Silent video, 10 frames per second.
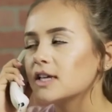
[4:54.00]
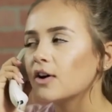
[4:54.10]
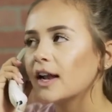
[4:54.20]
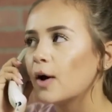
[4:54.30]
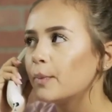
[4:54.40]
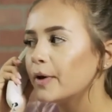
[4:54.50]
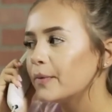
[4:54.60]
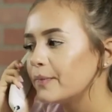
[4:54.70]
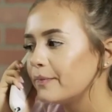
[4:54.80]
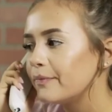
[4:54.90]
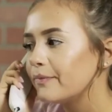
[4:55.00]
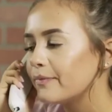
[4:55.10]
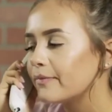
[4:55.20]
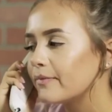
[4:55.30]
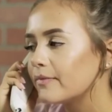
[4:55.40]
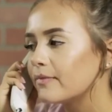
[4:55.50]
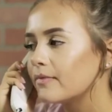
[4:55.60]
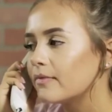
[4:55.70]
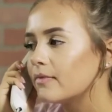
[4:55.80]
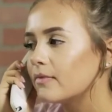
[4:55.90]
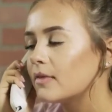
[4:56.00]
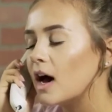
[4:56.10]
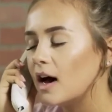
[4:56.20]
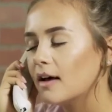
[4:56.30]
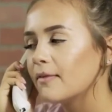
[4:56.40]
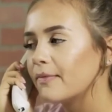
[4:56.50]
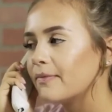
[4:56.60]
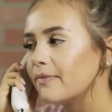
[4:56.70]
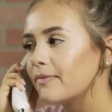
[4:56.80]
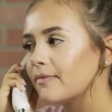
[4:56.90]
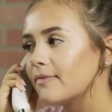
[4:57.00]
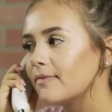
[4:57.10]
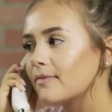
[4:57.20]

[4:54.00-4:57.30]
How is this done with regards to telehealth services?